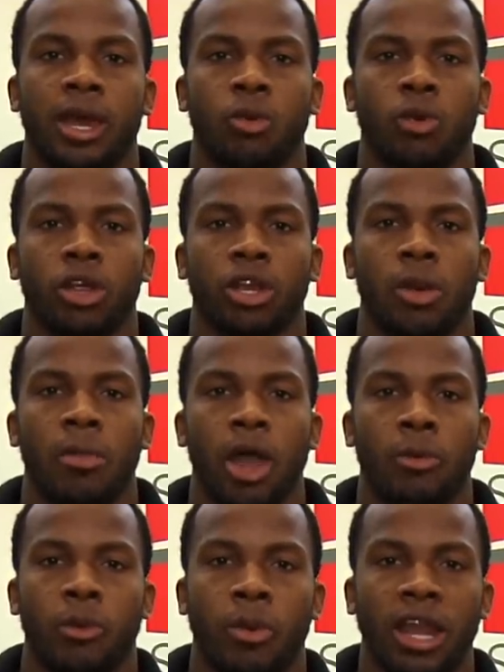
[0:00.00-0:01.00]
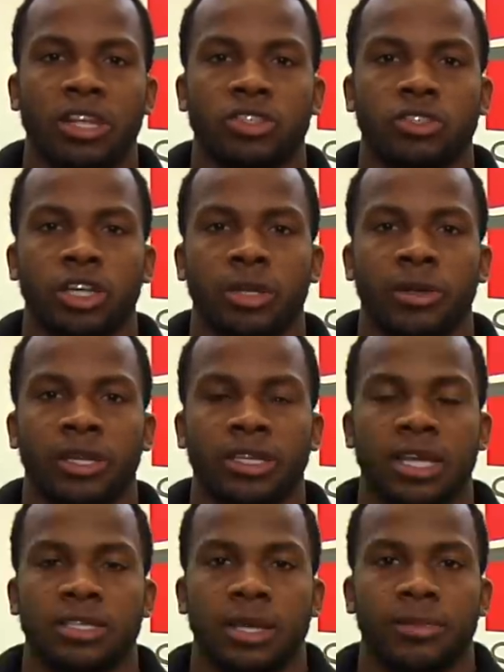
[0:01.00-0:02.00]
working on my upper body strength because
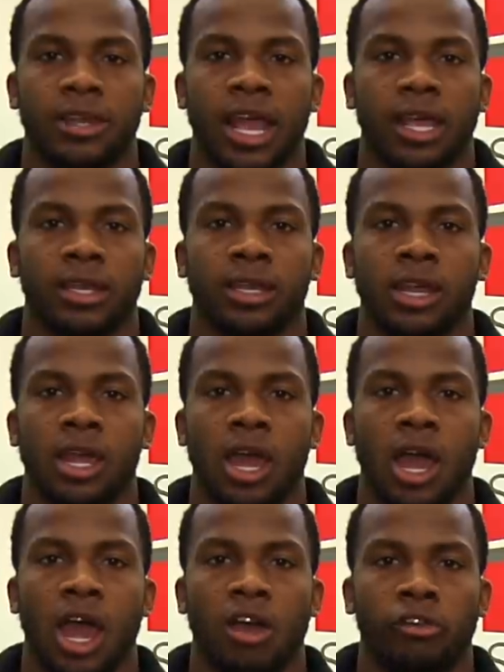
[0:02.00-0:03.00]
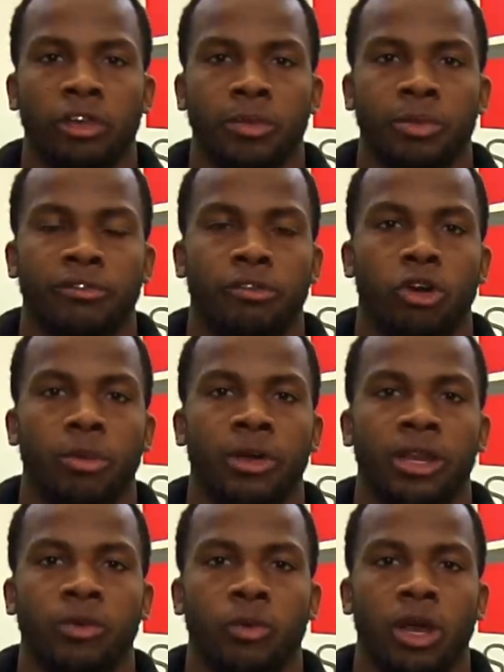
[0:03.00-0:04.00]
that's something I can really
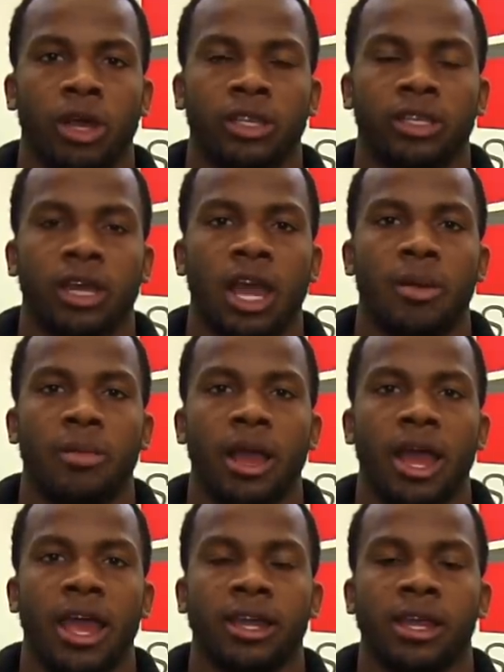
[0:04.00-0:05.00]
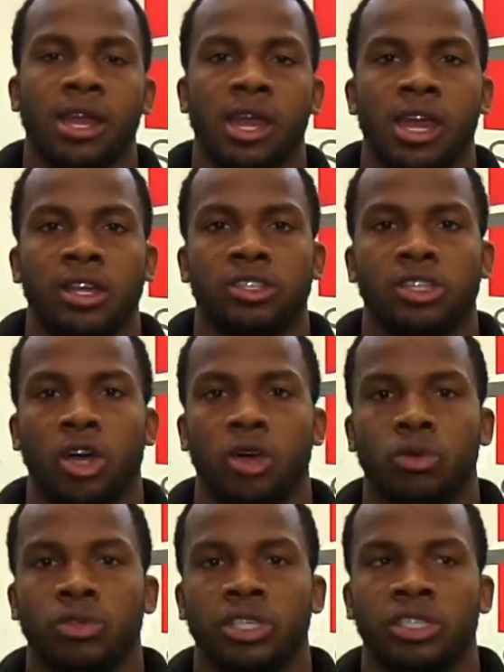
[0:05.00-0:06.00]
perform in well at the combine.
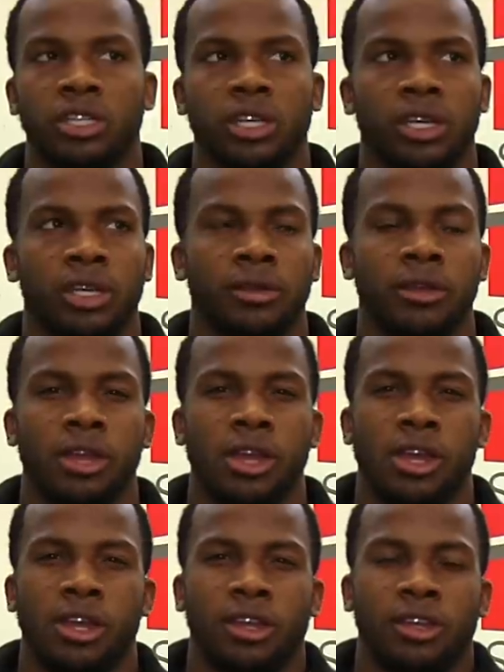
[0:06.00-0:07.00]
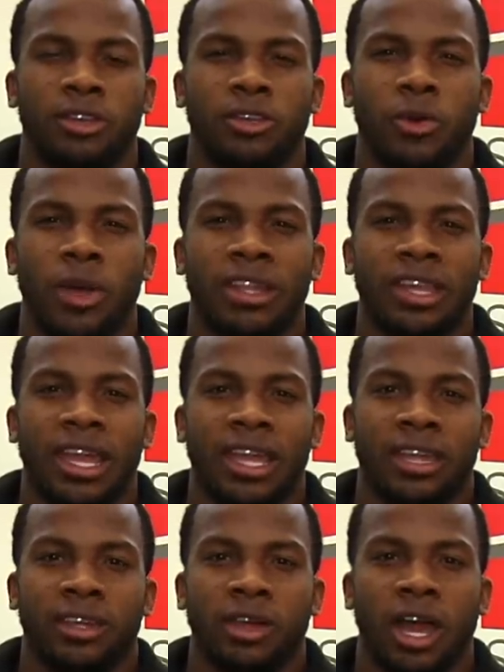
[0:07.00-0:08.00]
So just the way
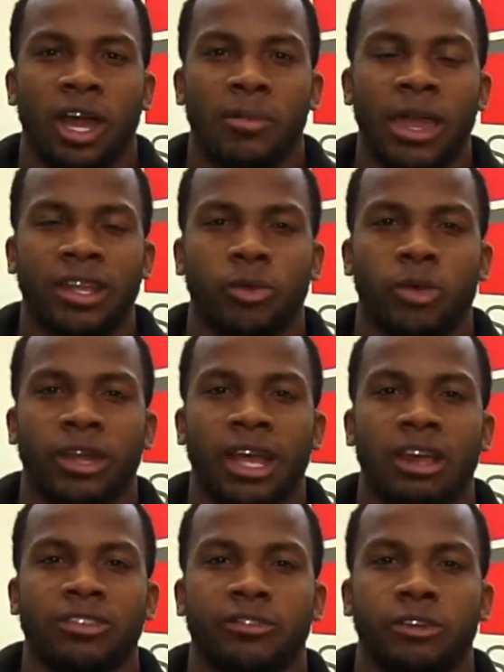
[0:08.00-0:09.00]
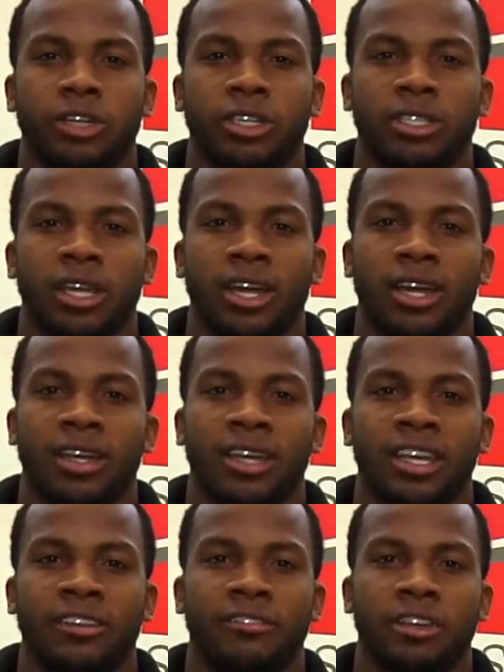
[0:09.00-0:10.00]
they uh, make the workouts for us uh,
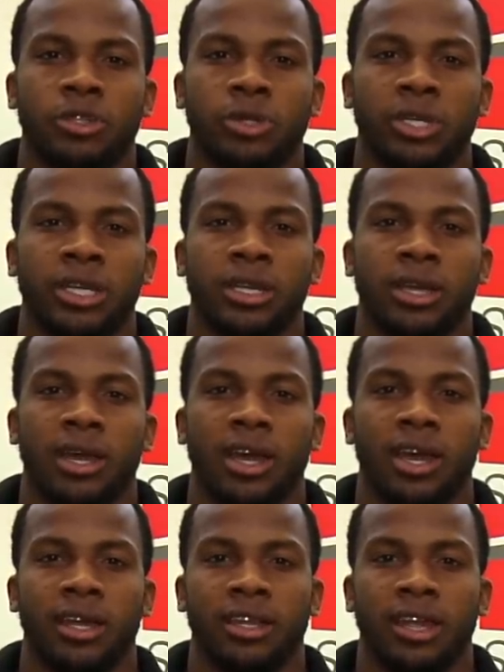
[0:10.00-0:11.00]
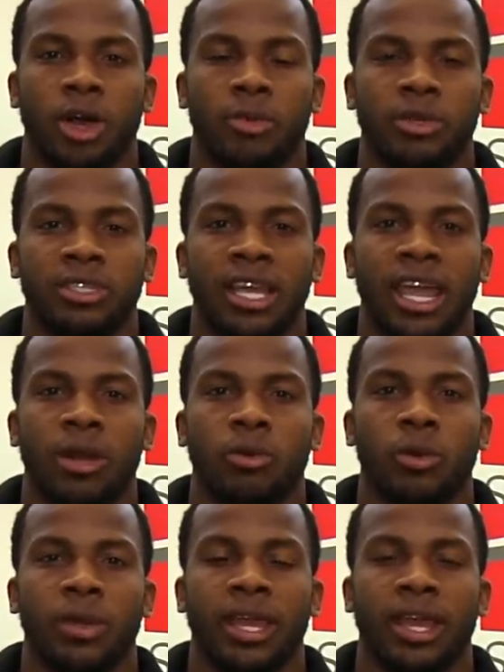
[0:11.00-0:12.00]
individually uh, to help us gain
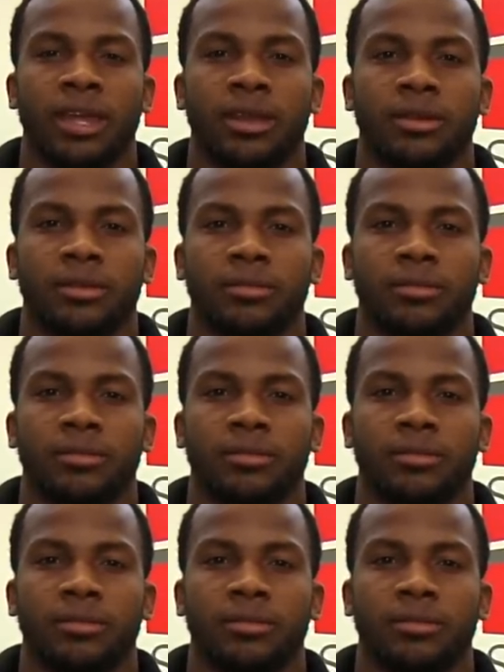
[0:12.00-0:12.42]
what we can.